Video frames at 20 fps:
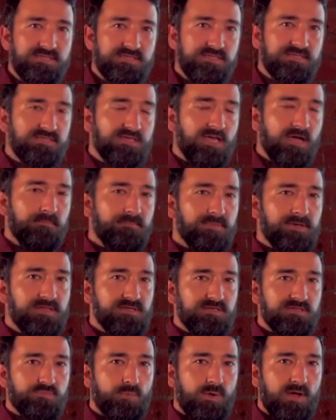this as a company
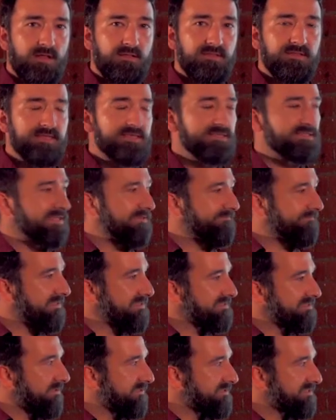as well, is if
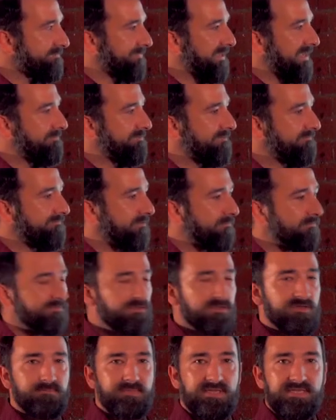there's lots of people involved
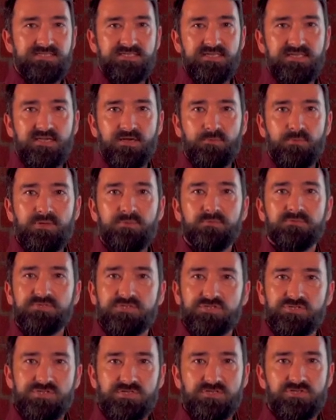in a meeting and we want
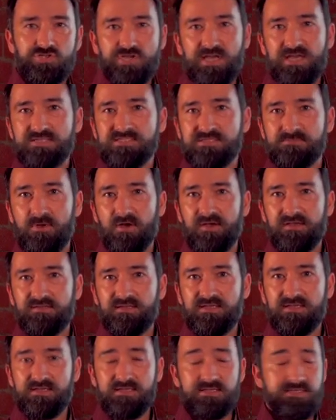to sh share some
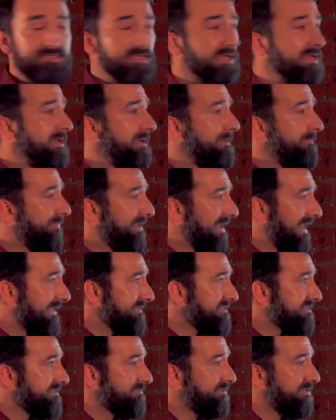ideas,
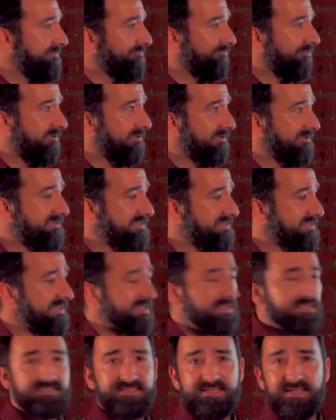plan some new products,
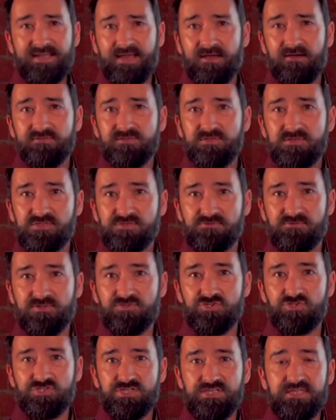set out a new
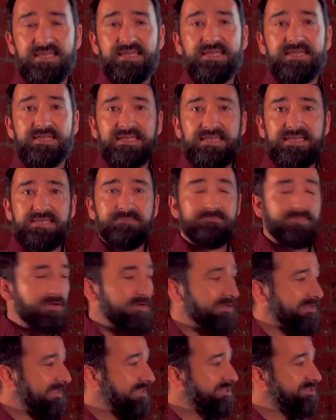strategy, each,
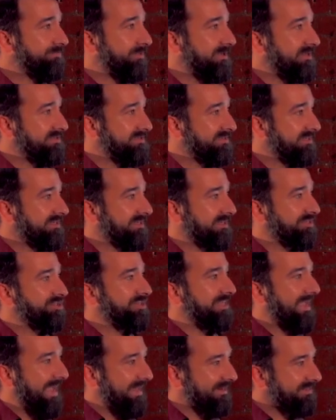per each person can
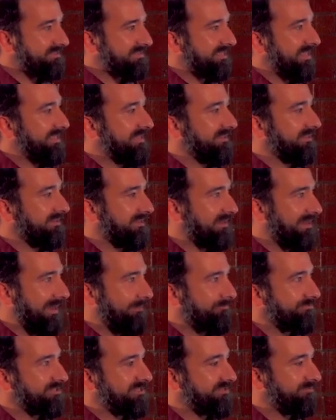actually annotate in a
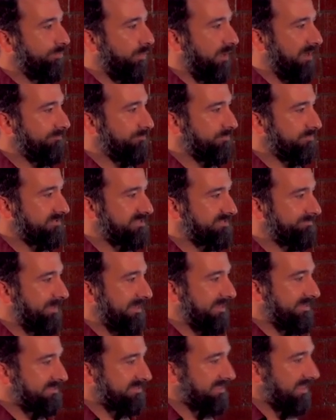collaborative whiteboard
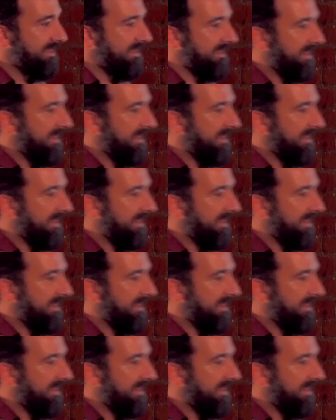space.